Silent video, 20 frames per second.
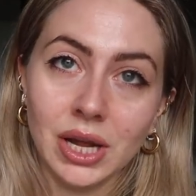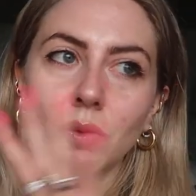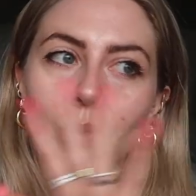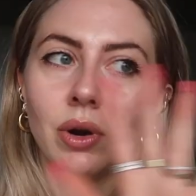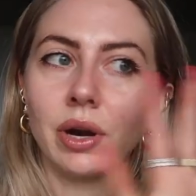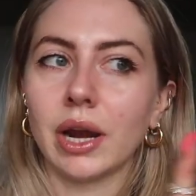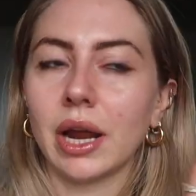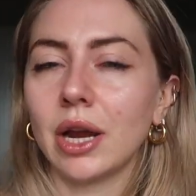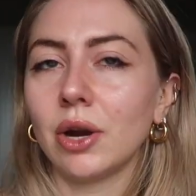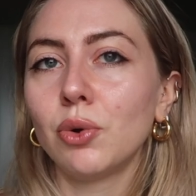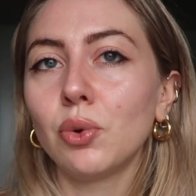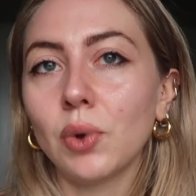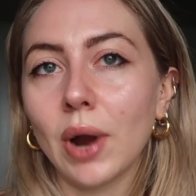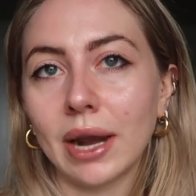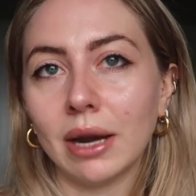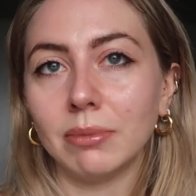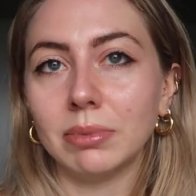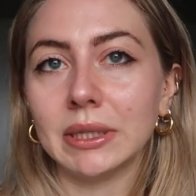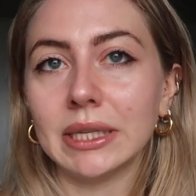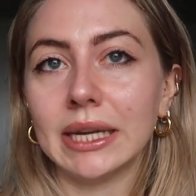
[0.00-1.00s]
that were
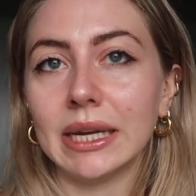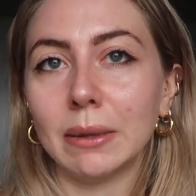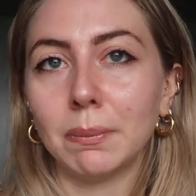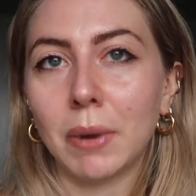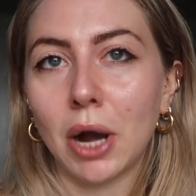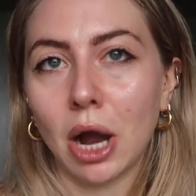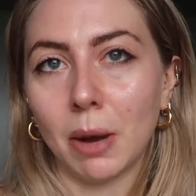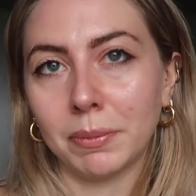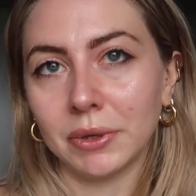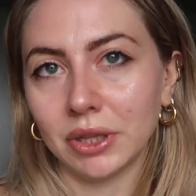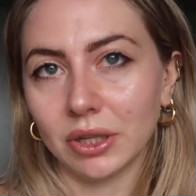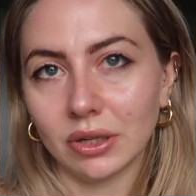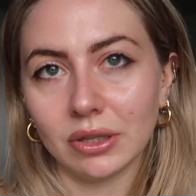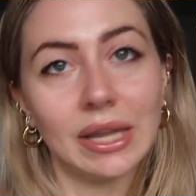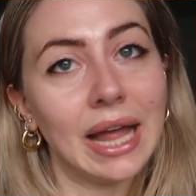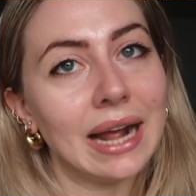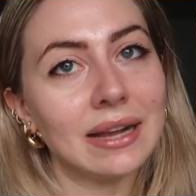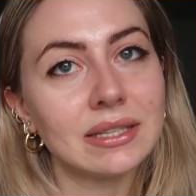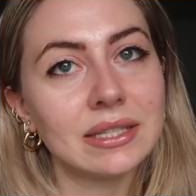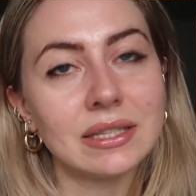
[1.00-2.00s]
incredibly popular
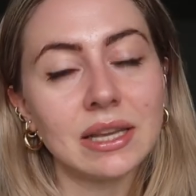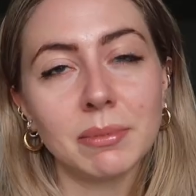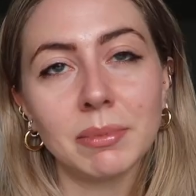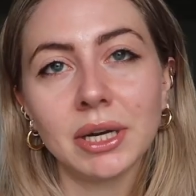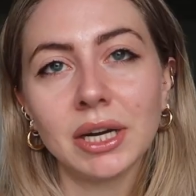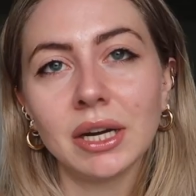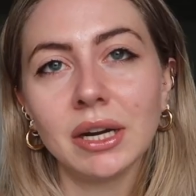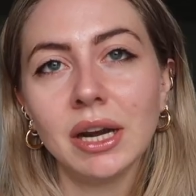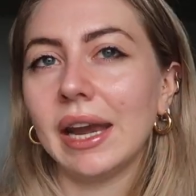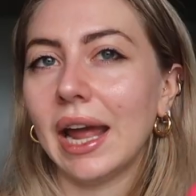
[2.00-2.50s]
last summer.